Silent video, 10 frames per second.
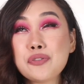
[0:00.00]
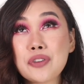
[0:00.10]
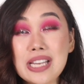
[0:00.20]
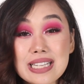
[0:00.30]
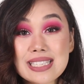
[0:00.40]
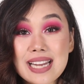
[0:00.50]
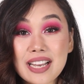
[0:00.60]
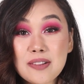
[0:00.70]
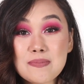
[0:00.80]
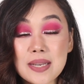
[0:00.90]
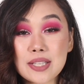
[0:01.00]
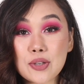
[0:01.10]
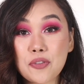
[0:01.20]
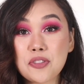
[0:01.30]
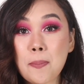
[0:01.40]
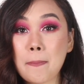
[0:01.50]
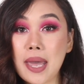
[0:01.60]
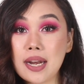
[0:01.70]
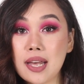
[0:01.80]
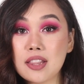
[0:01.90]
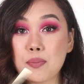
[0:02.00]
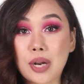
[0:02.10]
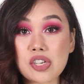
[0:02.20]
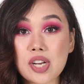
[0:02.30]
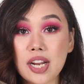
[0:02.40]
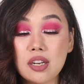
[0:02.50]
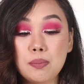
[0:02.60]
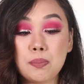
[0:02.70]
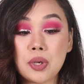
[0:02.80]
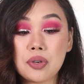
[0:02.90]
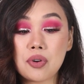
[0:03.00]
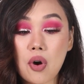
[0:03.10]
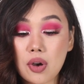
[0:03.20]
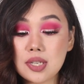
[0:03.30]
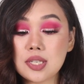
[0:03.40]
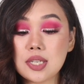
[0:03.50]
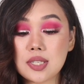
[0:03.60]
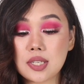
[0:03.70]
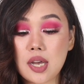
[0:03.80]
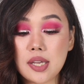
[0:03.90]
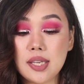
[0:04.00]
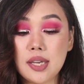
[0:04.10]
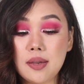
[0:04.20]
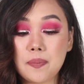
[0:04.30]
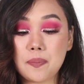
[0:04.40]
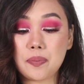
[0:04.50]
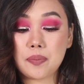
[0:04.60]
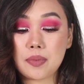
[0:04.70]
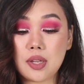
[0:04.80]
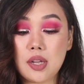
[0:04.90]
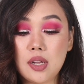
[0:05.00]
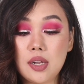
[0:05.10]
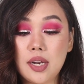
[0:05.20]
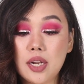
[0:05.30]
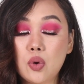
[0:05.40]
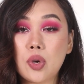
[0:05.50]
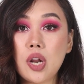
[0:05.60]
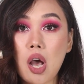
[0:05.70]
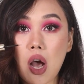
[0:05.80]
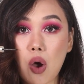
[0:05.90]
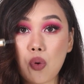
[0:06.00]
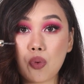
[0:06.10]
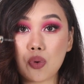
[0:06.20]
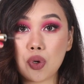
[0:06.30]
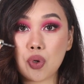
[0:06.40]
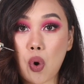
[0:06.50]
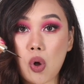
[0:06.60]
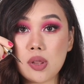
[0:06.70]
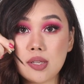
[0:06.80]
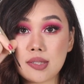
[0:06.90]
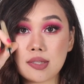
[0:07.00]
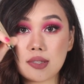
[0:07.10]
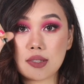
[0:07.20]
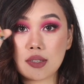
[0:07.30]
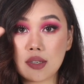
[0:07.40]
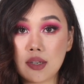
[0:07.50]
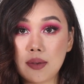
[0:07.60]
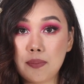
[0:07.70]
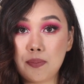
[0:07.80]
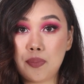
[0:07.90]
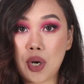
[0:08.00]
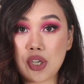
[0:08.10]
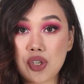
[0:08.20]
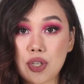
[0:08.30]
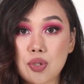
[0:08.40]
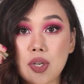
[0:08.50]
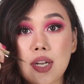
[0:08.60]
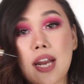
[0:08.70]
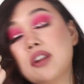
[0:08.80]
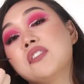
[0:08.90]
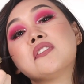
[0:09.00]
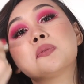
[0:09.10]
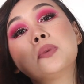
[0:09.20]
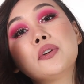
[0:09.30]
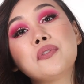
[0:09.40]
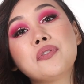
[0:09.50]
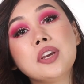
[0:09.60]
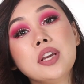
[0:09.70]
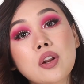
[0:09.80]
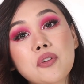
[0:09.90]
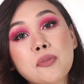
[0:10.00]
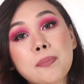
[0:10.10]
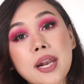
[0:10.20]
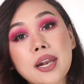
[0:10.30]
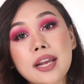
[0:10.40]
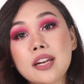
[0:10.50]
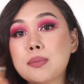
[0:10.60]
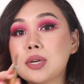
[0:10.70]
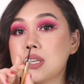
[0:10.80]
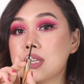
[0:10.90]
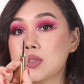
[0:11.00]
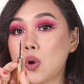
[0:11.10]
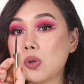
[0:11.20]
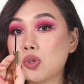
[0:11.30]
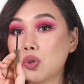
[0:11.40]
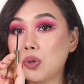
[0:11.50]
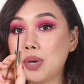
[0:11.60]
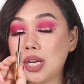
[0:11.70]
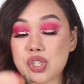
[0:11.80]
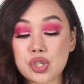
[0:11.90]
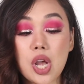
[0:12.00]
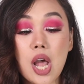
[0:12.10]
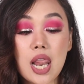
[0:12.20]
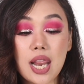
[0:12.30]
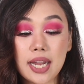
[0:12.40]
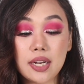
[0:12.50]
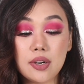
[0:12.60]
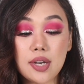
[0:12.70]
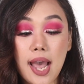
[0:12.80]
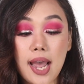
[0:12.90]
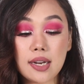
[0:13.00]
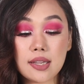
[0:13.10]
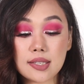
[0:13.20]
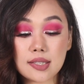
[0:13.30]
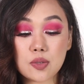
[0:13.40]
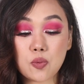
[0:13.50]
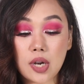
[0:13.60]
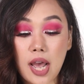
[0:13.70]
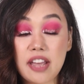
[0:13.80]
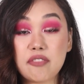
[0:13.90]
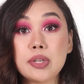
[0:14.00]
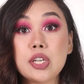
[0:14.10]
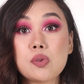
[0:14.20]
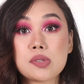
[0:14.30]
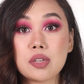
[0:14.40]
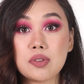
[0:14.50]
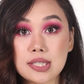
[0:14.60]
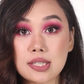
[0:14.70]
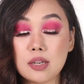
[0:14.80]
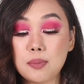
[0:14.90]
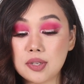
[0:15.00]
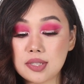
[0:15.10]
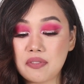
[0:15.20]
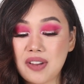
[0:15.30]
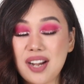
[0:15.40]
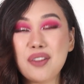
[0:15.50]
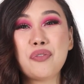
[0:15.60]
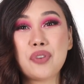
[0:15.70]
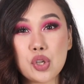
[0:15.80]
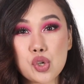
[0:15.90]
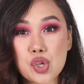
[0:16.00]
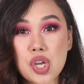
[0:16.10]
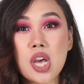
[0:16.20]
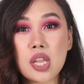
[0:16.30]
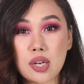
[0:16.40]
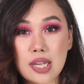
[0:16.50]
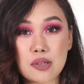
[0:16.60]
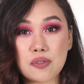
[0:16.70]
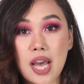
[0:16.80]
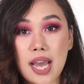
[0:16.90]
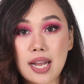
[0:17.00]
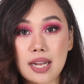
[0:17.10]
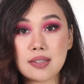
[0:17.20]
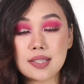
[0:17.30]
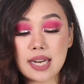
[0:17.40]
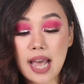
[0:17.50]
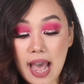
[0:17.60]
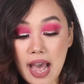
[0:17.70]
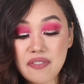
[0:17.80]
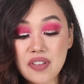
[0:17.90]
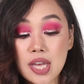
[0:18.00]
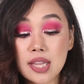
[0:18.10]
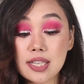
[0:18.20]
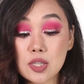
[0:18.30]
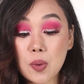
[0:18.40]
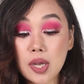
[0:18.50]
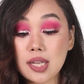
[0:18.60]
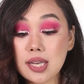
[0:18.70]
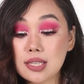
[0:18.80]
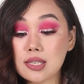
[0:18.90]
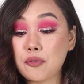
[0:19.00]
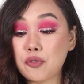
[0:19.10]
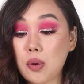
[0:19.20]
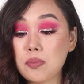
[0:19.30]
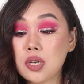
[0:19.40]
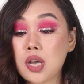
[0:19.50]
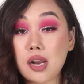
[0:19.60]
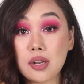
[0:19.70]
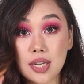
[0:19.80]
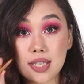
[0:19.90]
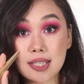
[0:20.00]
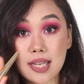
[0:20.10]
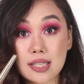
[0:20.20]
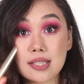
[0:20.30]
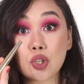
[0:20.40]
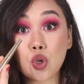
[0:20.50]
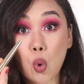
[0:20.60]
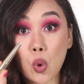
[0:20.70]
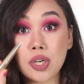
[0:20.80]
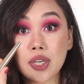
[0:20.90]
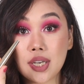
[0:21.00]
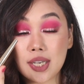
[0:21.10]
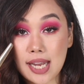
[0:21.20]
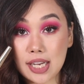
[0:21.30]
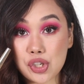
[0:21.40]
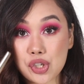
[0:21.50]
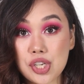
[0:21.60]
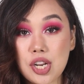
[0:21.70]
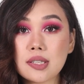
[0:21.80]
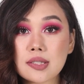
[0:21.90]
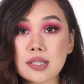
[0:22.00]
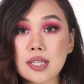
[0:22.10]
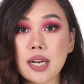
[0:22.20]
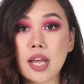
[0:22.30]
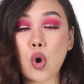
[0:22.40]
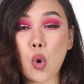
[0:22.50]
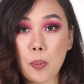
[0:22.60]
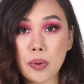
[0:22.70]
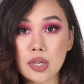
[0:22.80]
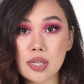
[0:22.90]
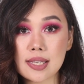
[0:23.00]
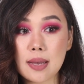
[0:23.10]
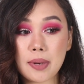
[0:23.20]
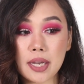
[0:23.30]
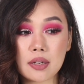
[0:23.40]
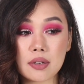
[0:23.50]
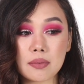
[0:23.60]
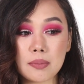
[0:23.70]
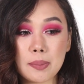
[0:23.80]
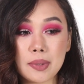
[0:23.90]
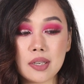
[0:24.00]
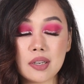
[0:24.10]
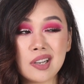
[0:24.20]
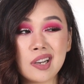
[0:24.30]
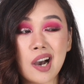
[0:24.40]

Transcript: feels like a mix of the pen and the brush liner, because iska ye, like look at how tall this brush is. So it kind of gives me the feel of a pen liner, but it is also a brush liner, and this is what I have been using recently because I've kind of finished the rest of the eyeliners that I have. This one is from the Coloressence Gold collection. Recently like opened this up like maybe